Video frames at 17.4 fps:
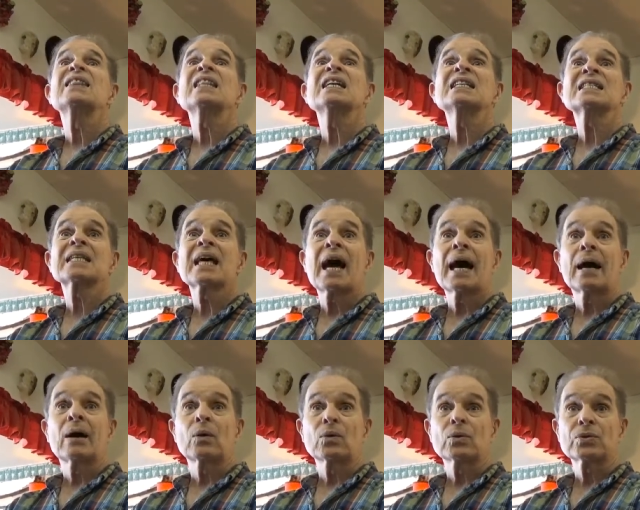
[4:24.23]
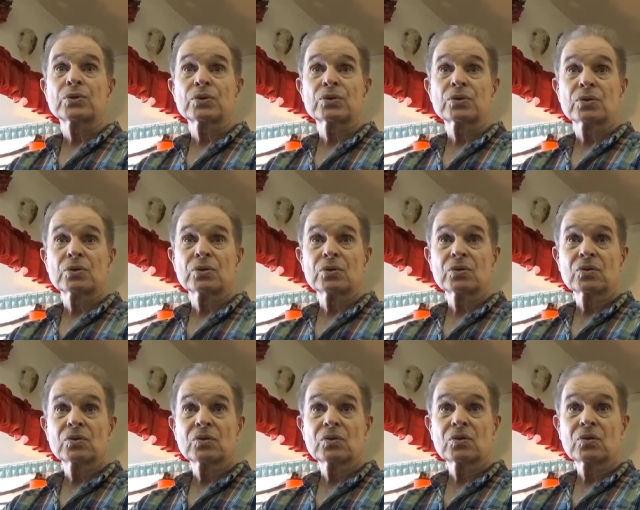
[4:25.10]
this house.
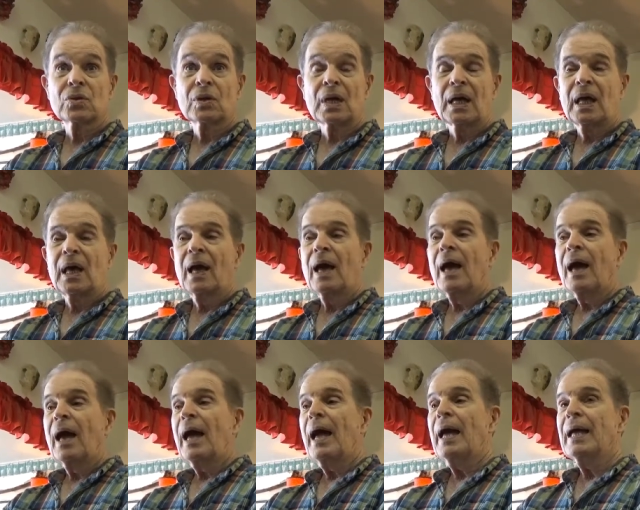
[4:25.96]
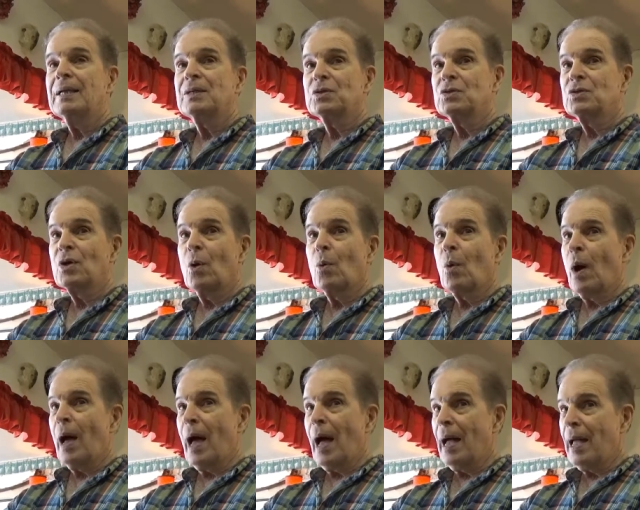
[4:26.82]
Oh. And so
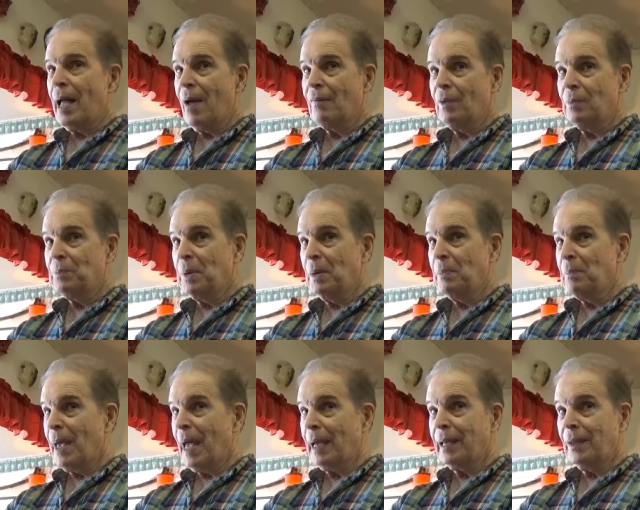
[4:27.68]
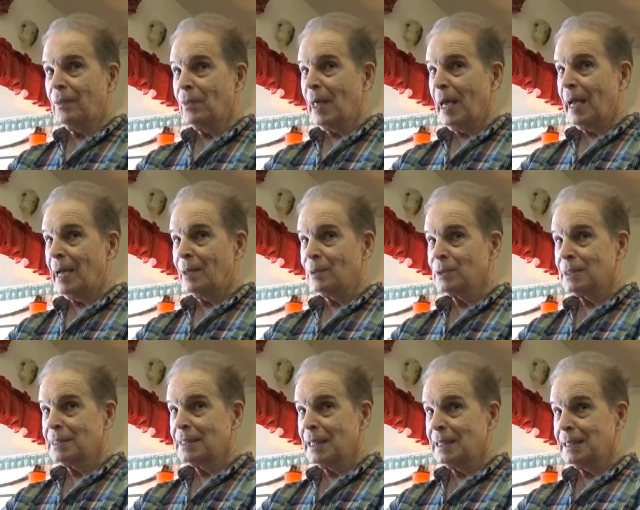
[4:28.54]
I haven't been back in the house
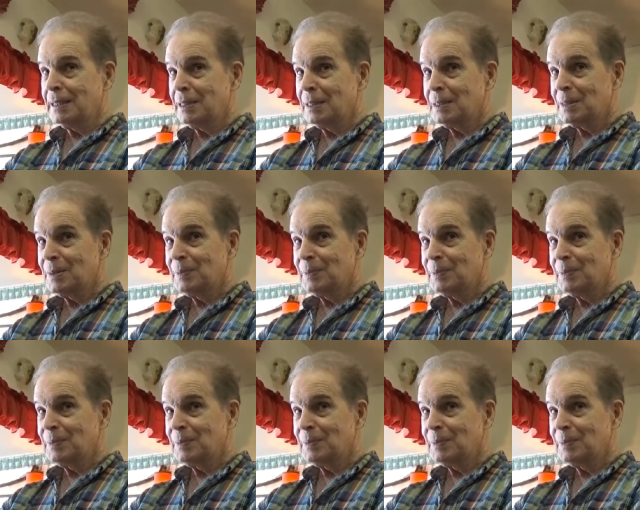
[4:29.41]
since.